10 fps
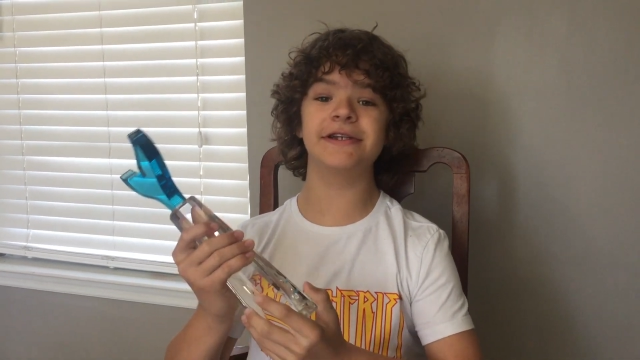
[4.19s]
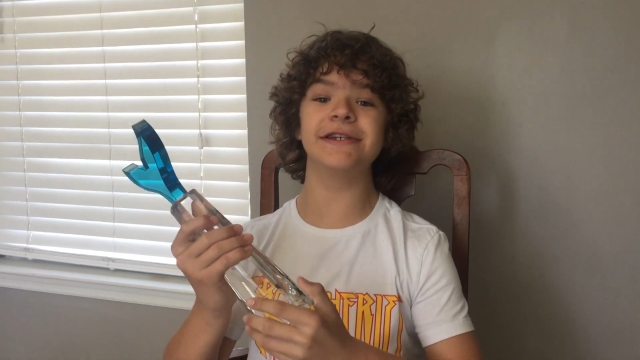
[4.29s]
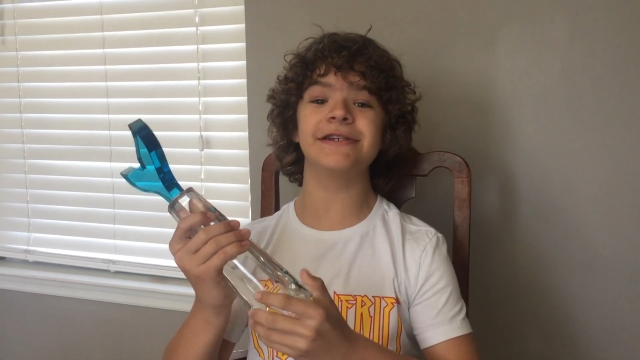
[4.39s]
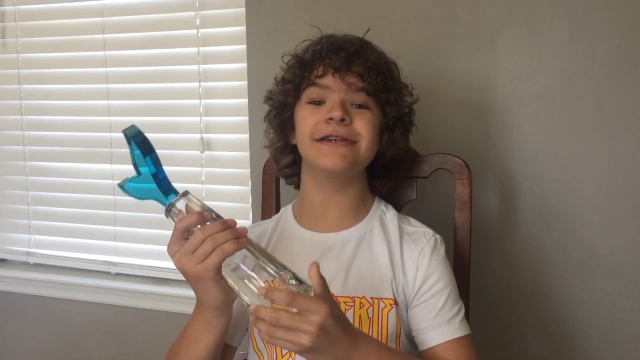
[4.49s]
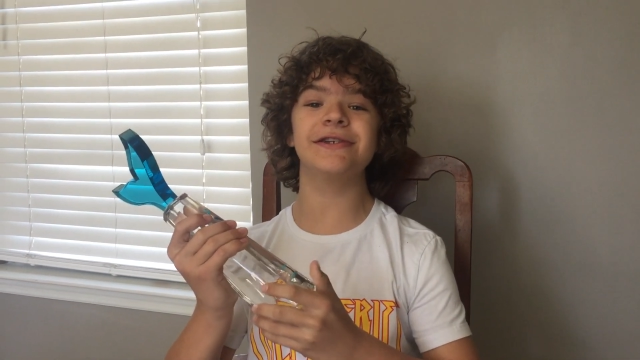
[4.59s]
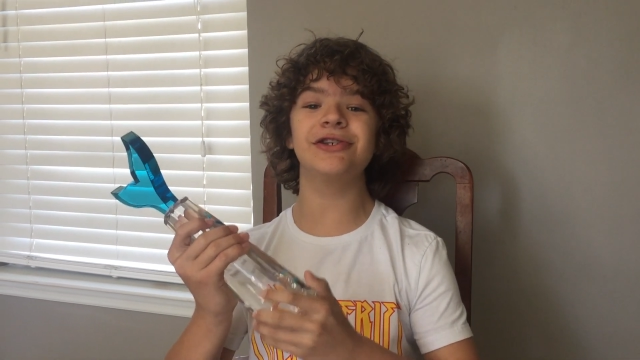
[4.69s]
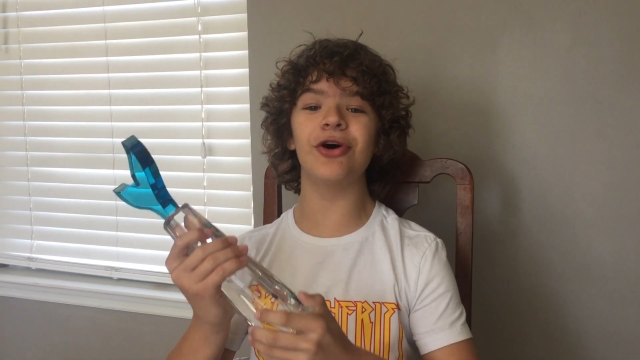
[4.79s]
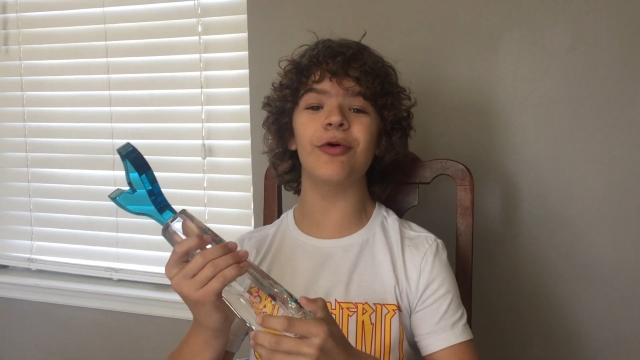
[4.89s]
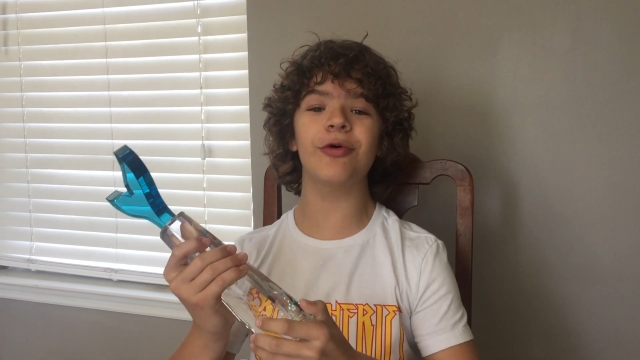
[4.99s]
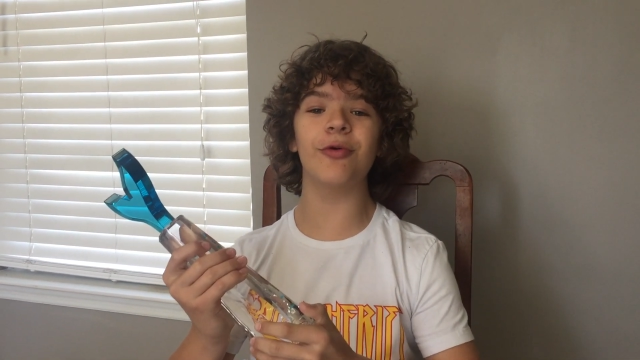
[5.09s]
This is
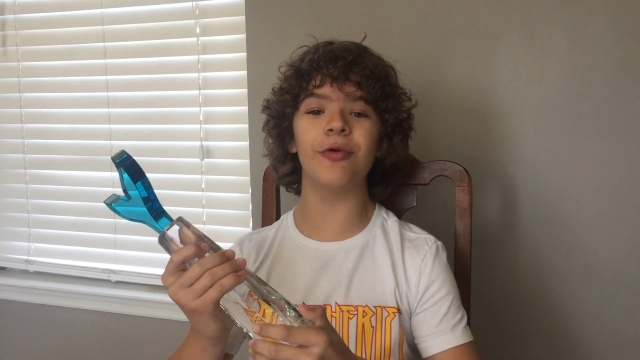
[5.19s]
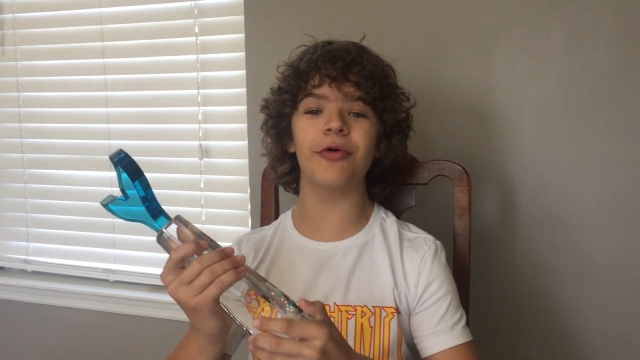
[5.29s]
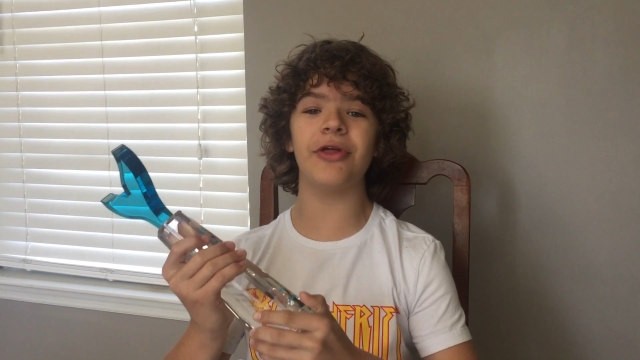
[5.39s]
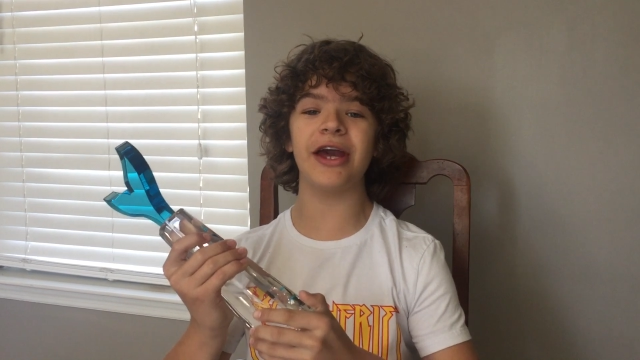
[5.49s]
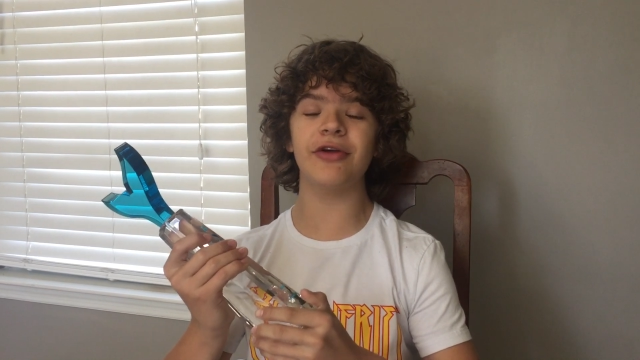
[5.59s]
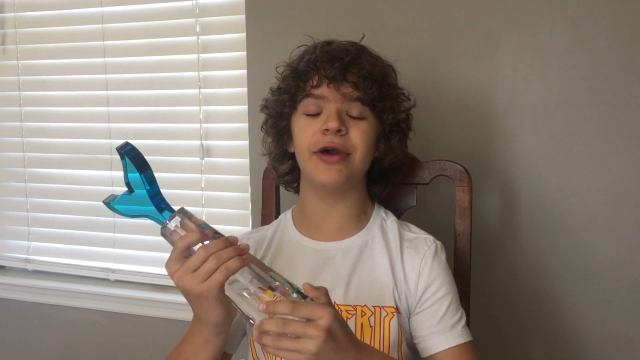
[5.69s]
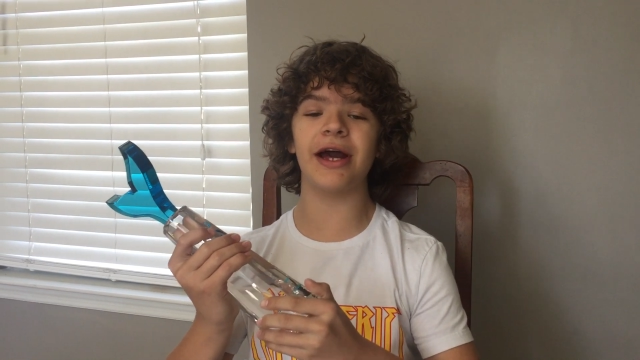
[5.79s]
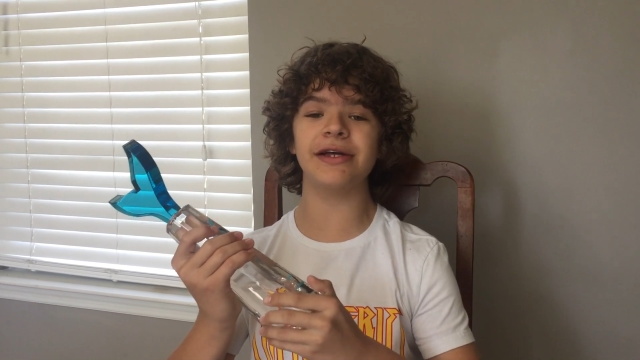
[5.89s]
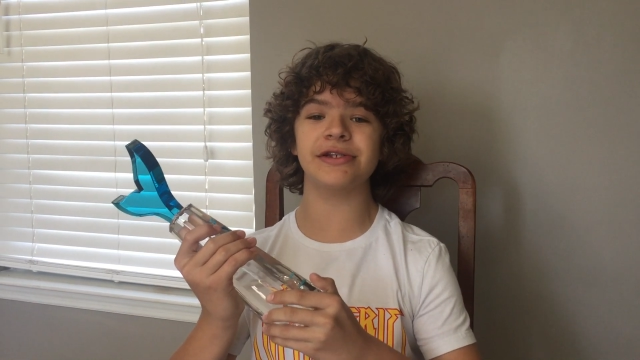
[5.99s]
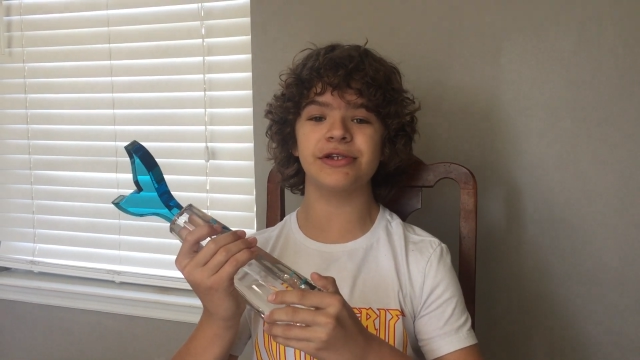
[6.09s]
so cool. Thank you
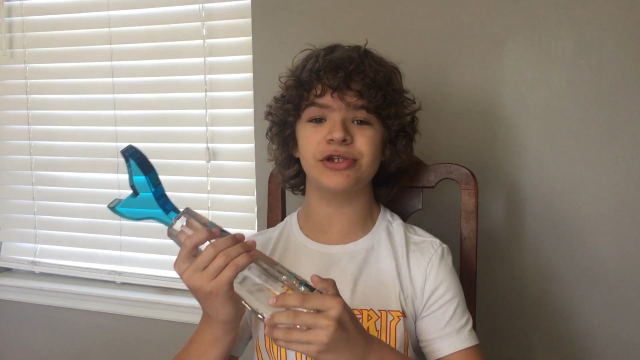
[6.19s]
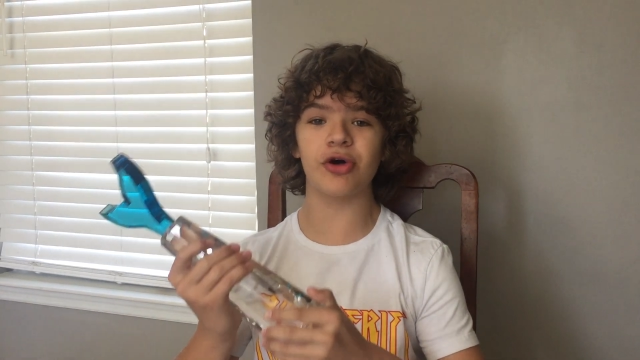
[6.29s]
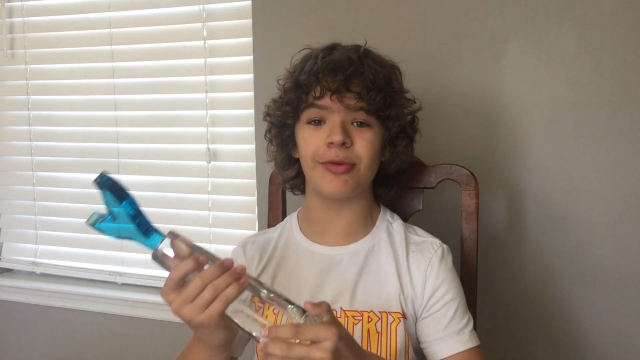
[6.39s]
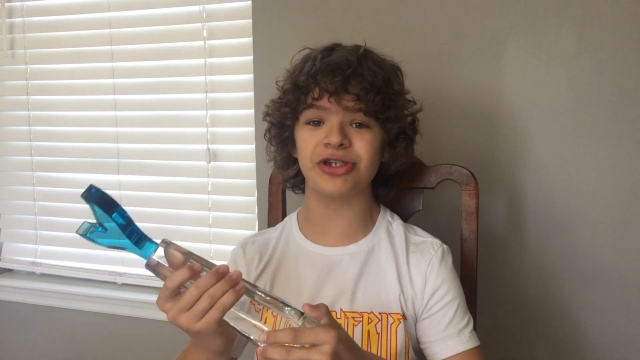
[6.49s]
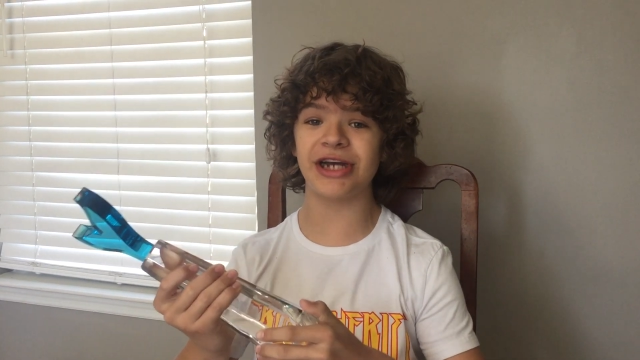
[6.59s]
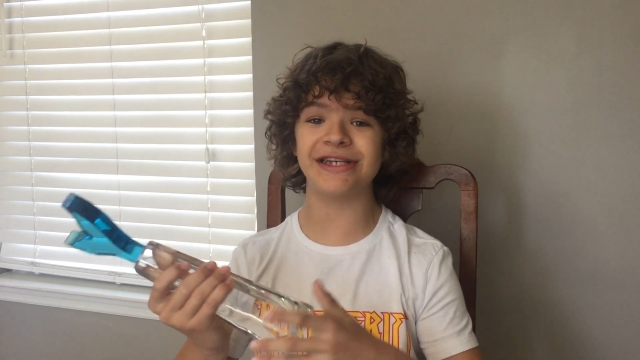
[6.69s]
guys so much.